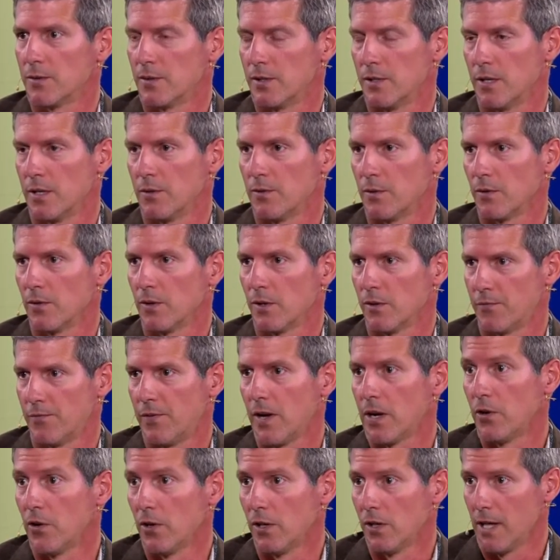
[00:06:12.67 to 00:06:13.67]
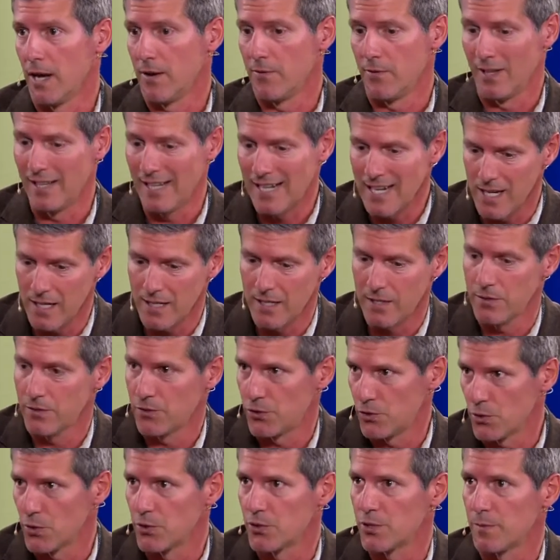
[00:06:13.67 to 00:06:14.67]
the federal level in
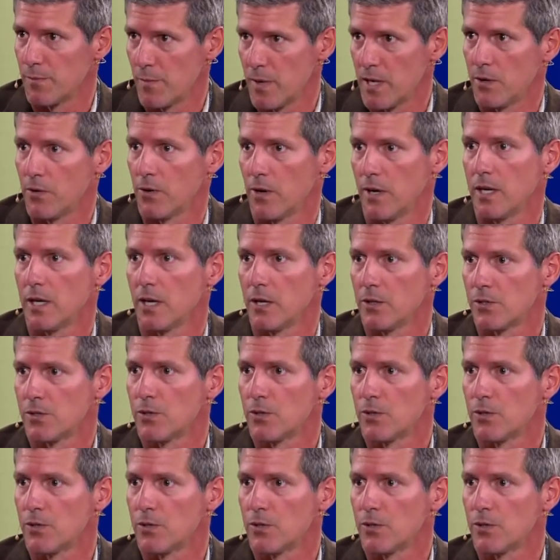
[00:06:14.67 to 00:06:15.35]
Georgian Bay right now.